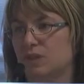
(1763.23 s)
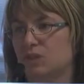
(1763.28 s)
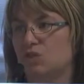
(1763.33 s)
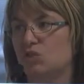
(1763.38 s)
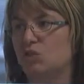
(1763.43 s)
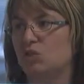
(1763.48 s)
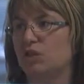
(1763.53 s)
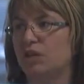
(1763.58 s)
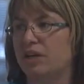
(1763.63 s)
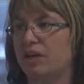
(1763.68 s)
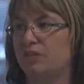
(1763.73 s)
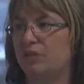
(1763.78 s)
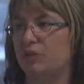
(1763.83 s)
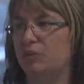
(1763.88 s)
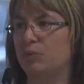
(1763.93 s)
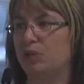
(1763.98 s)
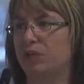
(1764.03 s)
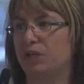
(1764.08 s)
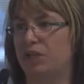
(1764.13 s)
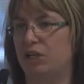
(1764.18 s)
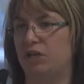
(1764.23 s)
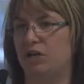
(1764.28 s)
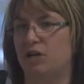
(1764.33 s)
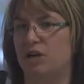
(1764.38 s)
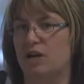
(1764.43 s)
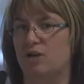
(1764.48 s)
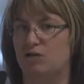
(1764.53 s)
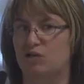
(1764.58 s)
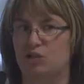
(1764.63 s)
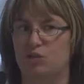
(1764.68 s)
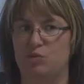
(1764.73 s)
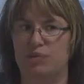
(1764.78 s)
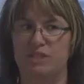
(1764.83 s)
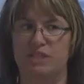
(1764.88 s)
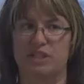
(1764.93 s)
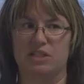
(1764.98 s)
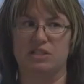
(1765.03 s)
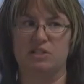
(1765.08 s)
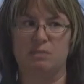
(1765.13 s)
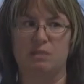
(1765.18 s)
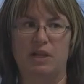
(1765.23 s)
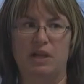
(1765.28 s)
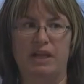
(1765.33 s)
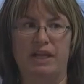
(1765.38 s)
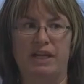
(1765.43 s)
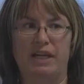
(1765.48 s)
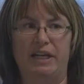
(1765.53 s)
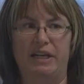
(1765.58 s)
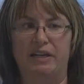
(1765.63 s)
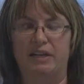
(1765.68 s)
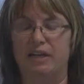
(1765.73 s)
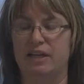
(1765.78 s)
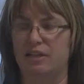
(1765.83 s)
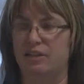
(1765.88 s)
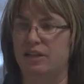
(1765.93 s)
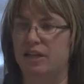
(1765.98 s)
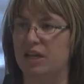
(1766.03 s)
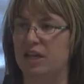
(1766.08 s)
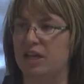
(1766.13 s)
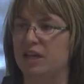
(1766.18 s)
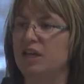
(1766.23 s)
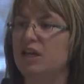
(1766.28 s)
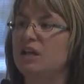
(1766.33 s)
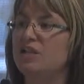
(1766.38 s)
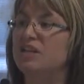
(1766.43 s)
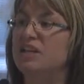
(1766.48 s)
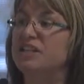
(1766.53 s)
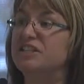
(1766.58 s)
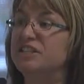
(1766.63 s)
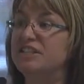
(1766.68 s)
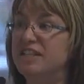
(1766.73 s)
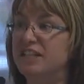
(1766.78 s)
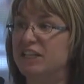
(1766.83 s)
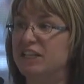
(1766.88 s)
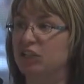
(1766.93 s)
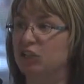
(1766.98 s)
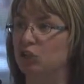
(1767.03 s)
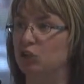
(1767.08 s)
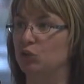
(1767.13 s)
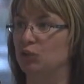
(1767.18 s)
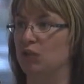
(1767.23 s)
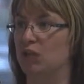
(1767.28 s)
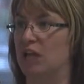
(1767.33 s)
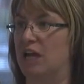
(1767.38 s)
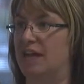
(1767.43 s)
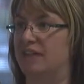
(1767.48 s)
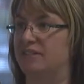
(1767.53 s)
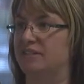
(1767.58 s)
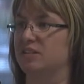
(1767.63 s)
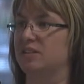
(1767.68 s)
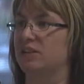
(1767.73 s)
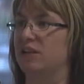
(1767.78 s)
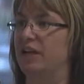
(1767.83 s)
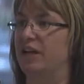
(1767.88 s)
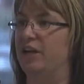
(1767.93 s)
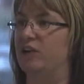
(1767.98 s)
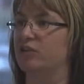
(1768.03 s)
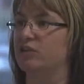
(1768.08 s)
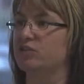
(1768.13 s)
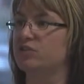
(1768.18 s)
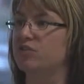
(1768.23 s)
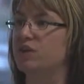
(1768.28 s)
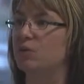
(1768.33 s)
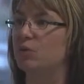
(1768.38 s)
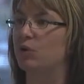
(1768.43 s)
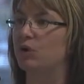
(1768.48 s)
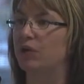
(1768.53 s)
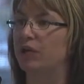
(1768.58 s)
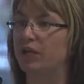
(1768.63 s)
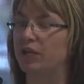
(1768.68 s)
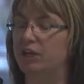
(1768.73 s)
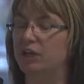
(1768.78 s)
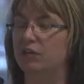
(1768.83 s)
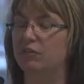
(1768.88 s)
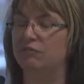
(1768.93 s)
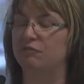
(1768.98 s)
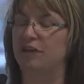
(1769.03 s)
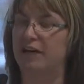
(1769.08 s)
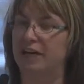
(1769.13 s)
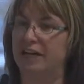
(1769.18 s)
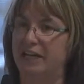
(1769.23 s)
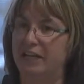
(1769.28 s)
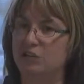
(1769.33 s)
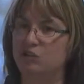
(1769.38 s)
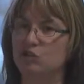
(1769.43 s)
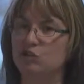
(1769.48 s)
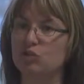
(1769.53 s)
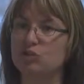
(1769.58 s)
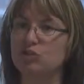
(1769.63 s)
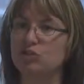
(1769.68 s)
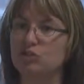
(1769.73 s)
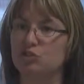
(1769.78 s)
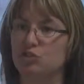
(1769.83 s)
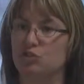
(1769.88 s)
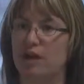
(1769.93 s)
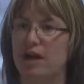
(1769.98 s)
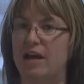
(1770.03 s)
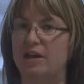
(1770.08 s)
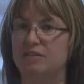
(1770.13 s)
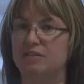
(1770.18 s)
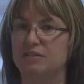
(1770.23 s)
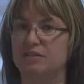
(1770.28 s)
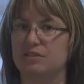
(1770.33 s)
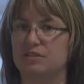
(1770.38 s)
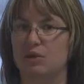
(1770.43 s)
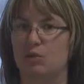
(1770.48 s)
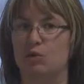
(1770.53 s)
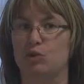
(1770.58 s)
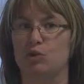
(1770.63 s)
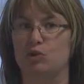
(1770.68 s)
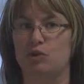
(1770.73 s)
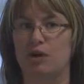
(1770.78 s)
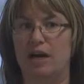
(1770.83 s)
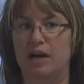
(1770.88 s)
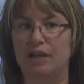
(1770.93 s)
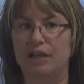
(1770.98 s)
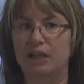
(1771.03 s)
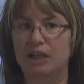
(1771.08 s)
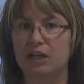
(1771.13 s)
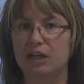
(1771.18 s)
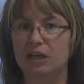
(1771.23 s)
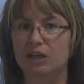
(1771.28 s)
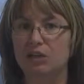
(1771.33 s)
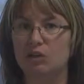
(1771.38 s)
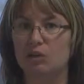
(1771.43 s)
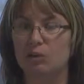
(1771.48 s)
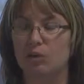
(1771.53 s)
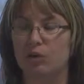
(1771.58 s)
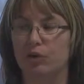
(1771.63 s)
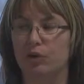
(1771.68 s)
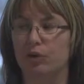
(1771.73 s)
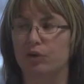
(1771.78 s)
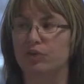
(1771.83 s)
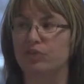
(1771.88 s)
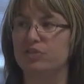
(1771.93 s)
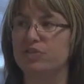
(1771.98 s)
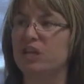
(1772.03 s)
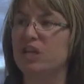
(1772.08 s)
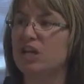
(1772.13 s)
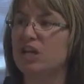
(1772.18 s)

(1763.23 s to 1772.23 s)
So could everyone hear how she was explaining that they didn't utilize the layers? They were in financial distress. They were trying to cut corners.